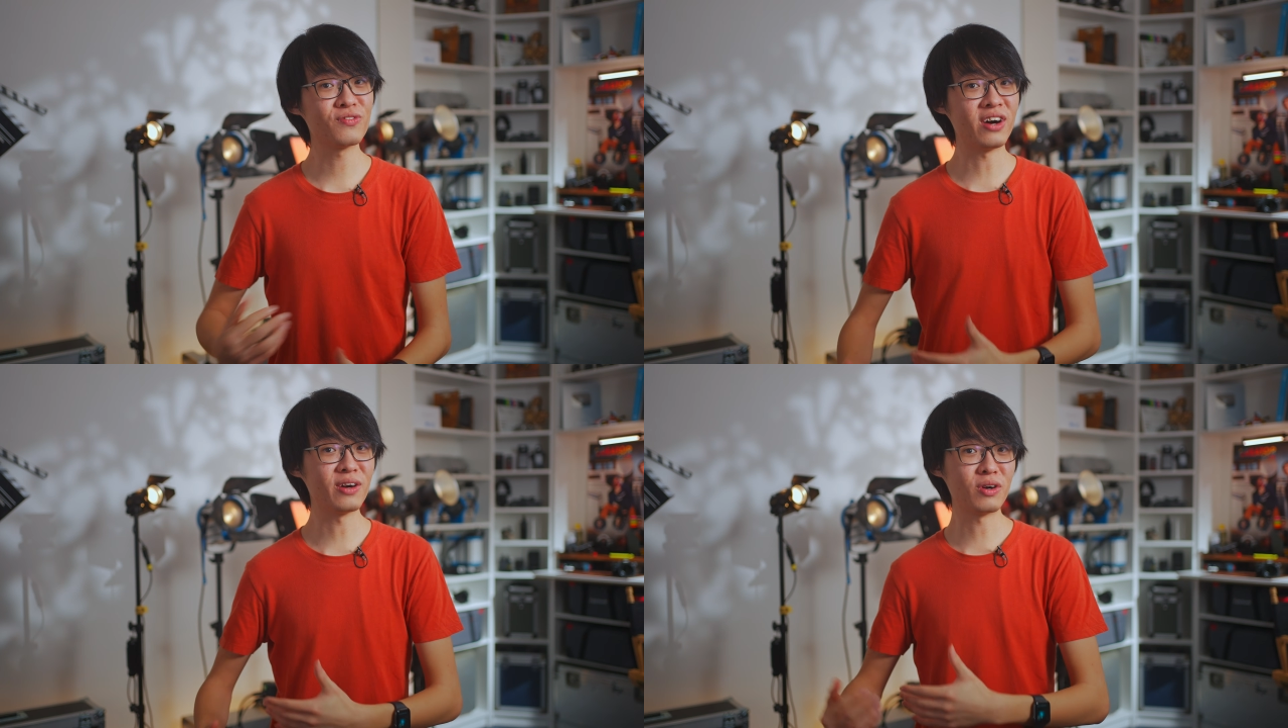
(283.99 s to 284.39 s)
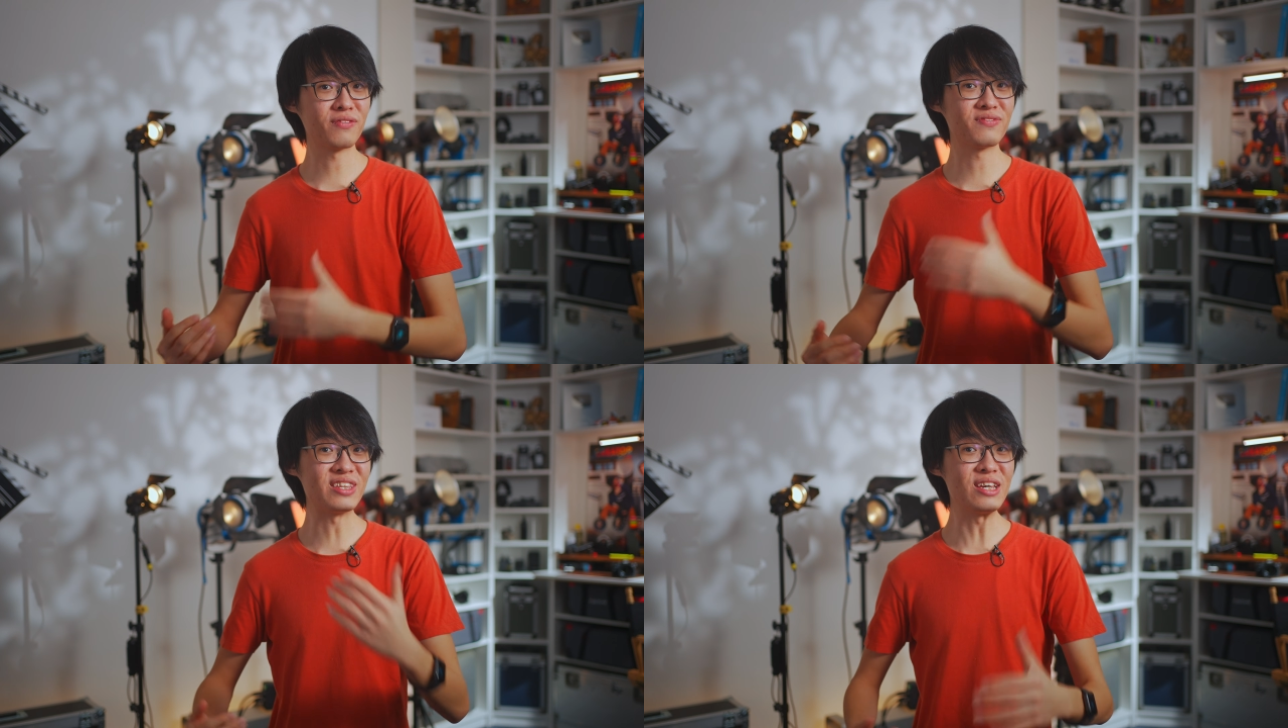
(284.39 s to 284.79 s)
find one
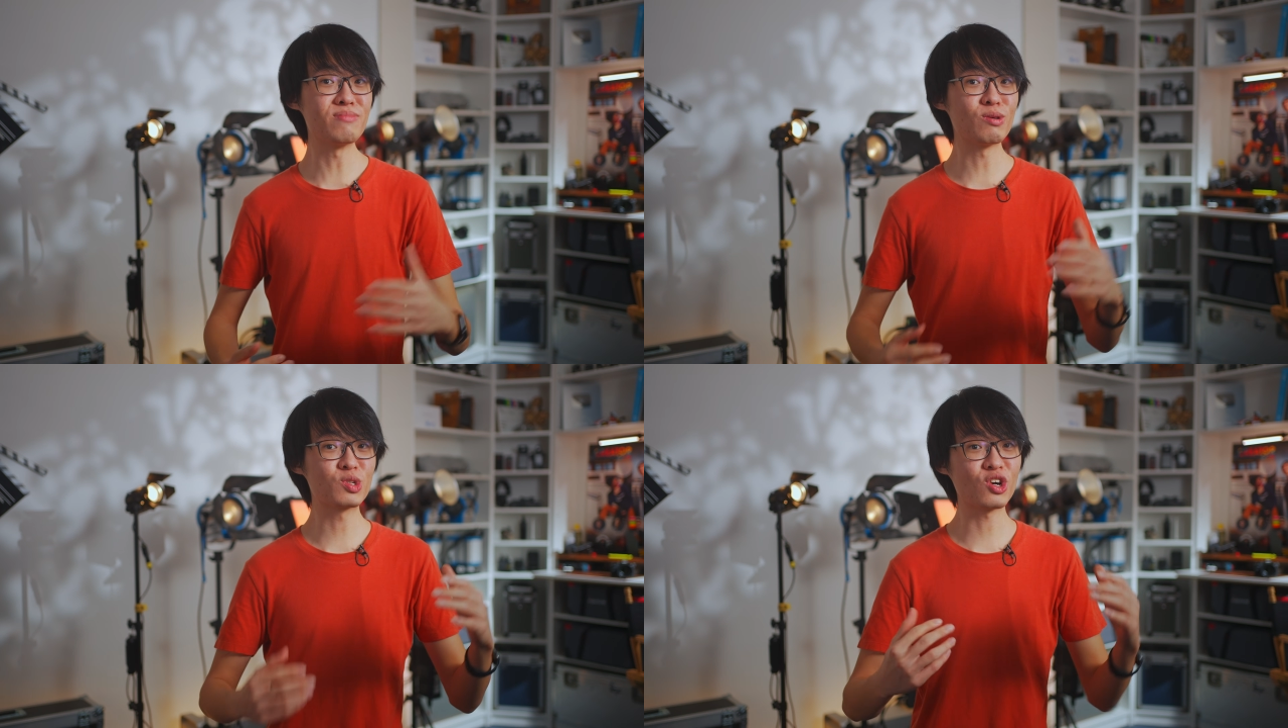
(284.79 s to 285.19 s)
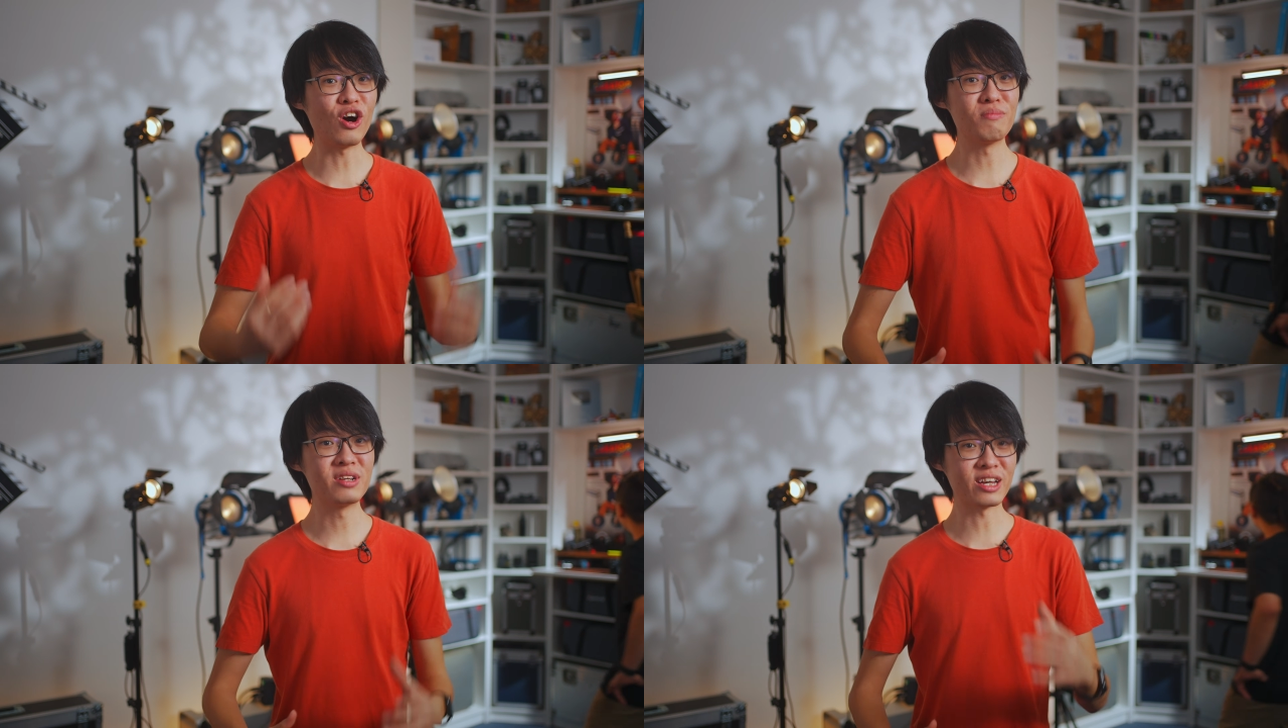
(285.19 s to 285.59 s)
of the most
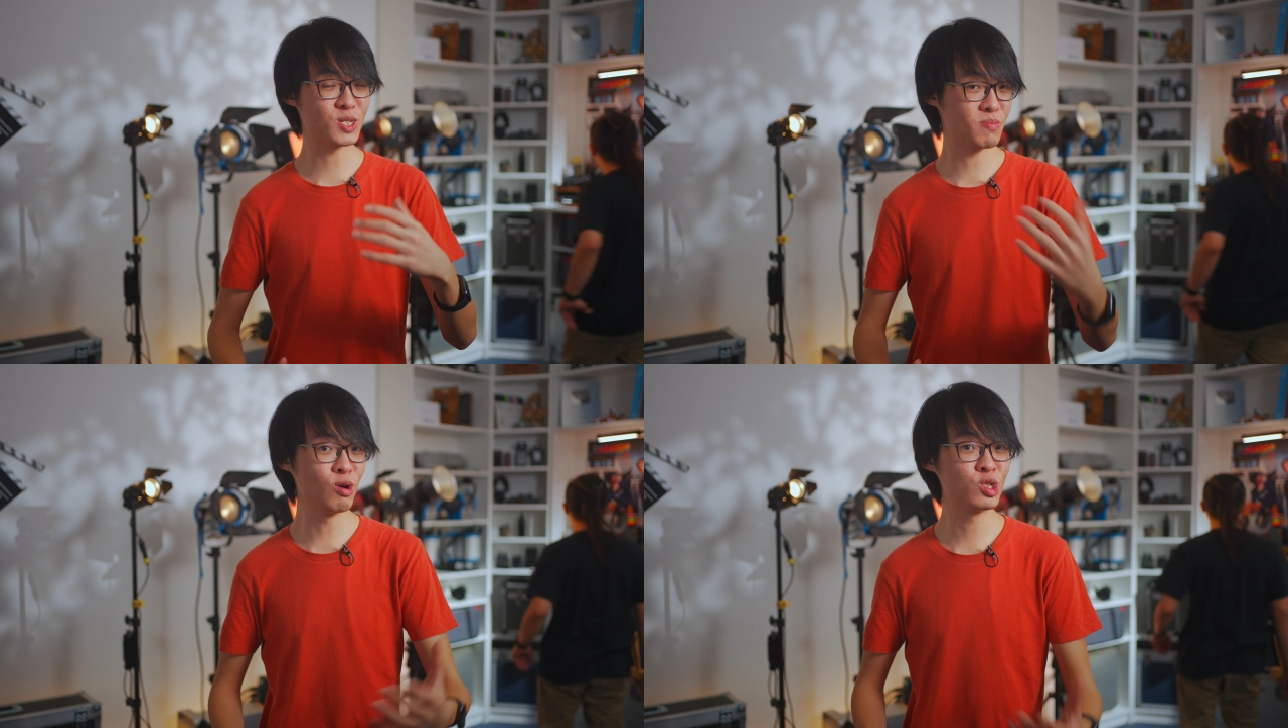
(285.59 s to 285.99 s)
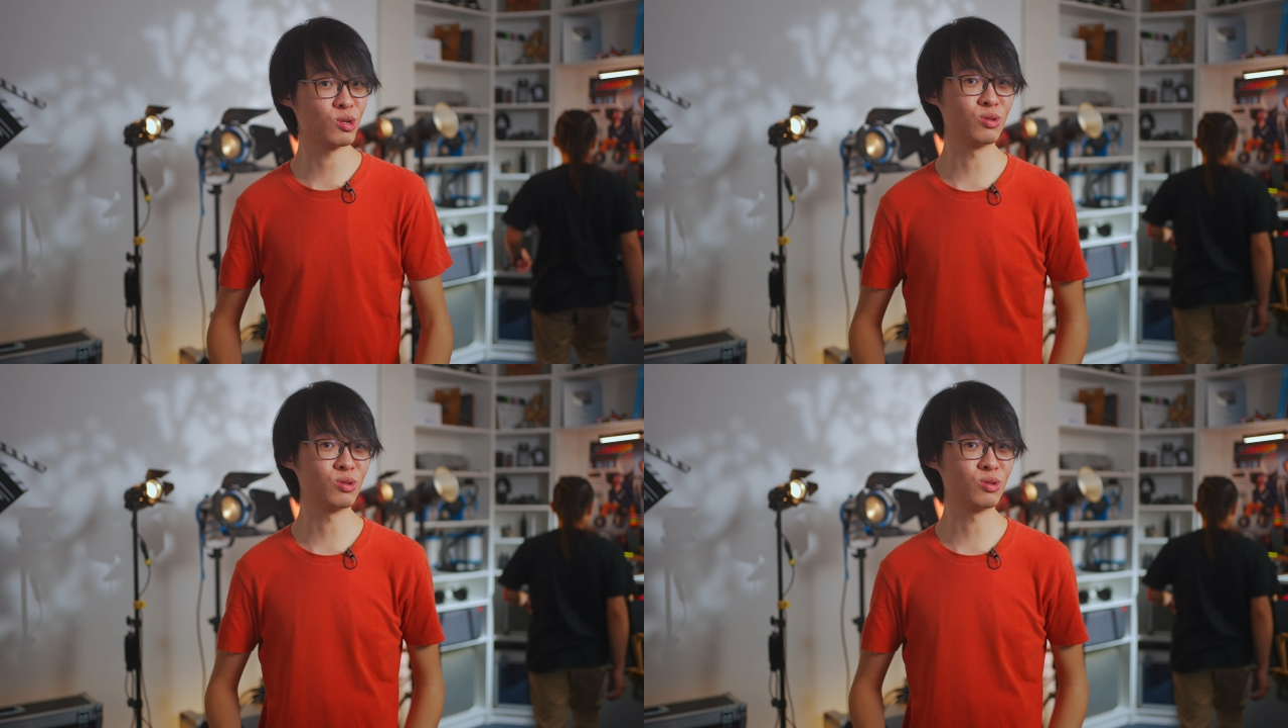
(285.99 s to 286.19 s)
common exposure